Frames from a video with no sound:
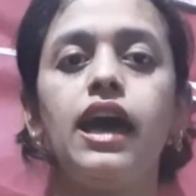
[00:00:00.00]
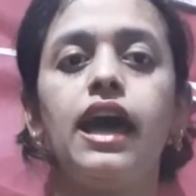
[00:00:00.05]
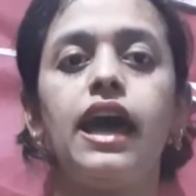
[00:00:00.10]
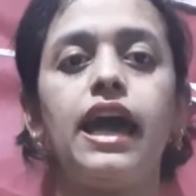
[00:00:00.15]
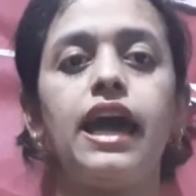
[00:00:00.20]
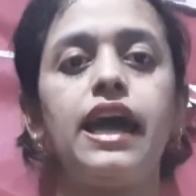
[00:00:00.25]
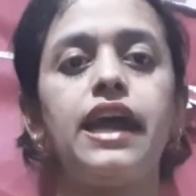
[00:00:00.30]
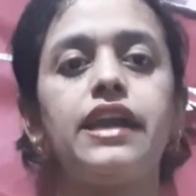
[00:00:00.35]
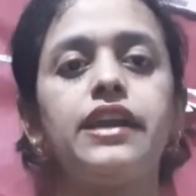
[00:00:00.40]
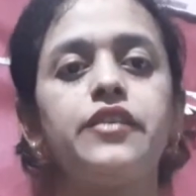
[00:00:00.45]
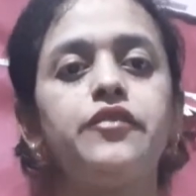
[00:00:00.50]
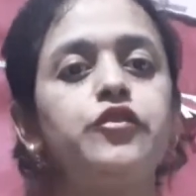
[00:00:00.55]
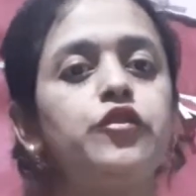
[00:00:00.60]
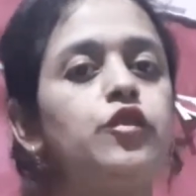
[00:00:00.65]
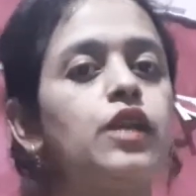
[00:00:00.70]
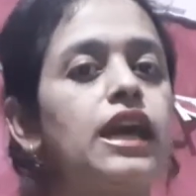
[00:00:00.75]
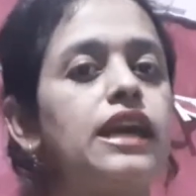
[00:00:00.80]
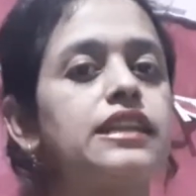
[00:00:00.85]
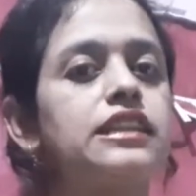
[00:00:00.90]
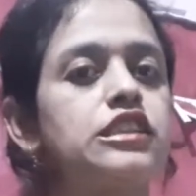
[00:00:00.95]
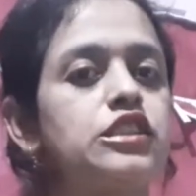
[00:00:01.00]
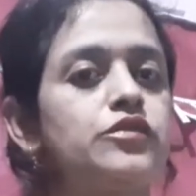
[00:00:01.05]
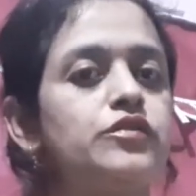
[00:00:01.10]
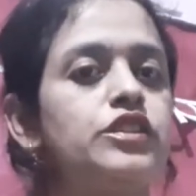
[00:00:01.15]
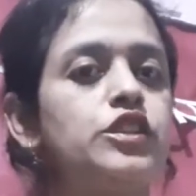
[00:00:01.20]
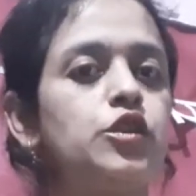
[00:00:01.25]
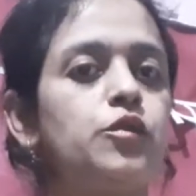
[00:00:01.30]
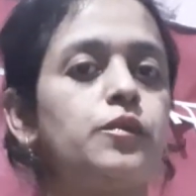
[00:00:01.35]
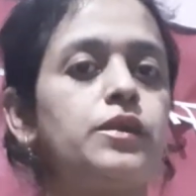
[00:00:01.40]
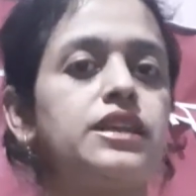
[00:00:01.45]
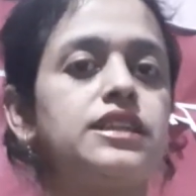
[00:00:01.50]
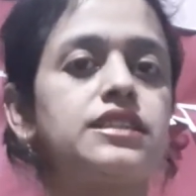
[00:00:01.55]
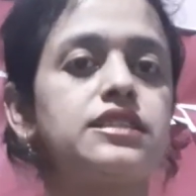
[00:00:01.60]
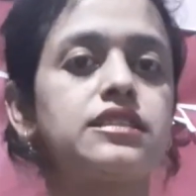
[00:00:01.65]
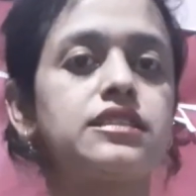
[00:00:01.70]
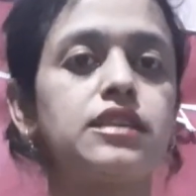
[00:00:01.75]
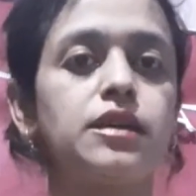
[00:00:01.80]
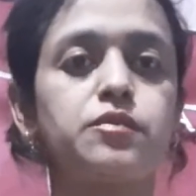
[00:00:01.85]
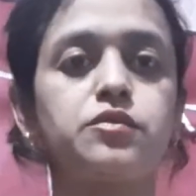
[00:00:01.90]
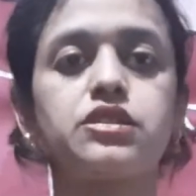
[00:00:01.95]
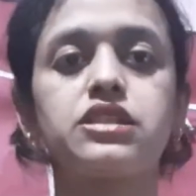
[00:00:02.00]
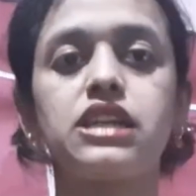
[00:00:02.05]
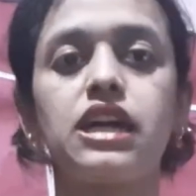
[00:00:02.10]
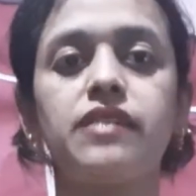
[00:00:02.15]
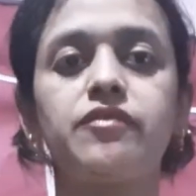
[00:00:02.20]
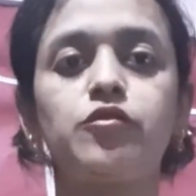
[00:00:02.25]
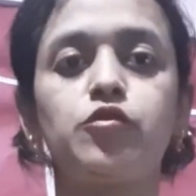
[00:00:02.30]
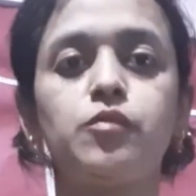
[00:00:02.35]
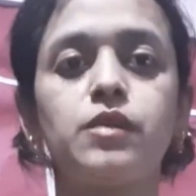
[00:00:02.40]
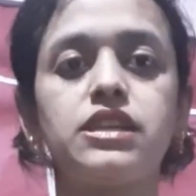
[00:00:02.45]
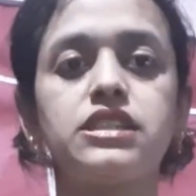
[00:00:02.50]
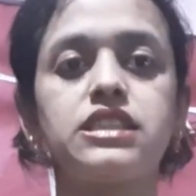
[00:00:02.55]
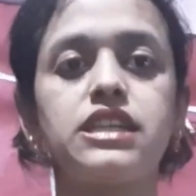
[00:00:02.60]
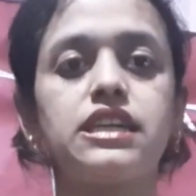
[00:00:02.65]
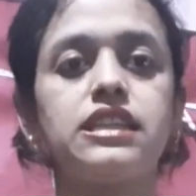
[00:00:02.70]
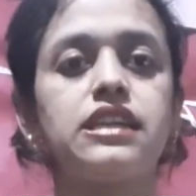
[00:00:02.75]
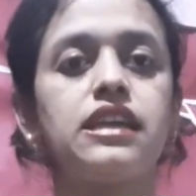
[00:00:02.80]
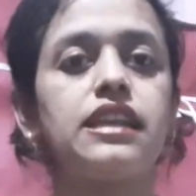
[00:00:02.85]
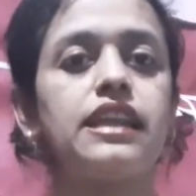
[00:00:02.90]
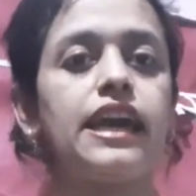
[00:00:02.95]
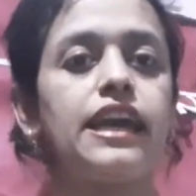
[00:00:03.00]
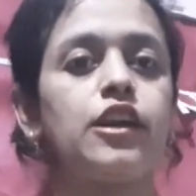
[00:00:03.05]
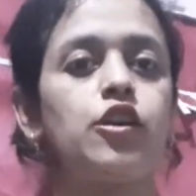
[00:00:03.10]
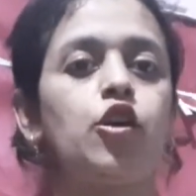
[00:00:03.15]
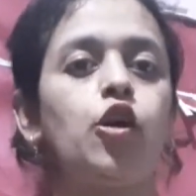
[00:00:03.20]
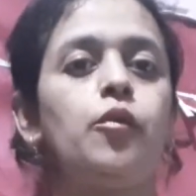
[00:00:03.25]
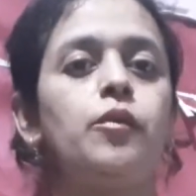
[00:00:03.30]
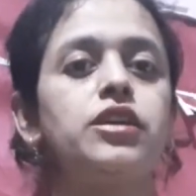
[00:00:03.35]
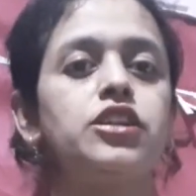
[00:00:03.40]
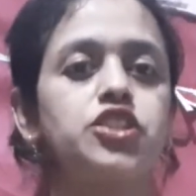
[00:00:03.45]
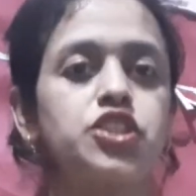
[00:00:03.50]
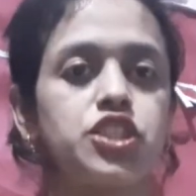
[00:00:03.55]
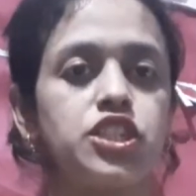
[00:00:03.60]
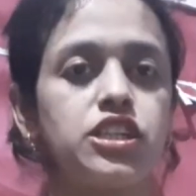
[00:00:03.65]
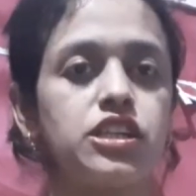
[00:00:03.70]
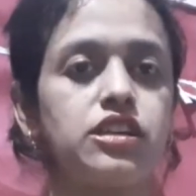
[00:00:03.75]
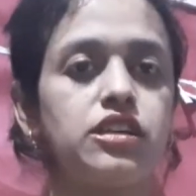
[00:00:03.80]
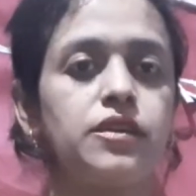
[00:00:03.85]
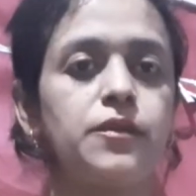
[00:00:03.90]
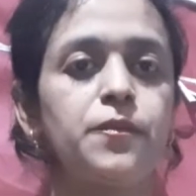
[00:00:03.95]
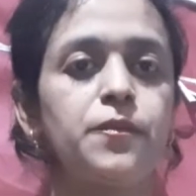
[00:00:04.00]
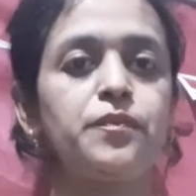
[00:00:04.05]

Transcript: And if you like this video, please subscribe to my channel, like, comment, share.